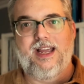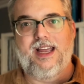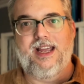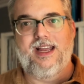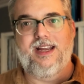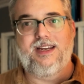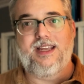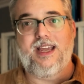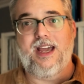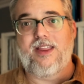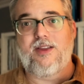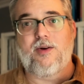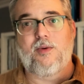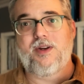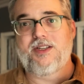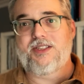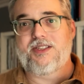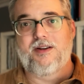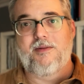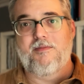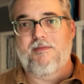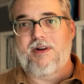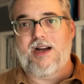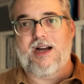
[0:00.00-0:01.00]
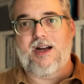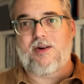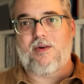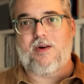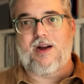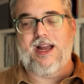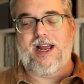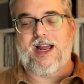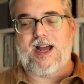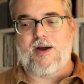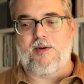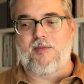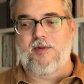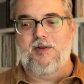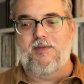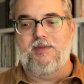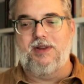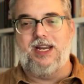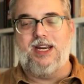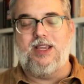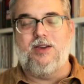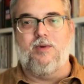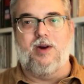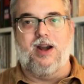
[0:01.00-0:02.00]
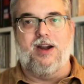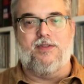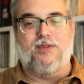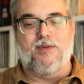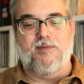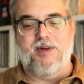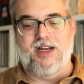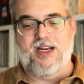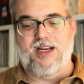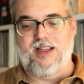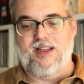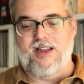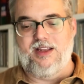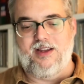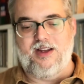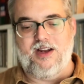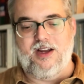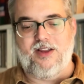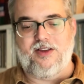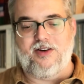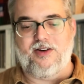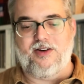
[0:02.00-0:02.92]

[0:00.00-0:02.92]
And yeah, there wasn't a Mogwai album anywhere from any of the other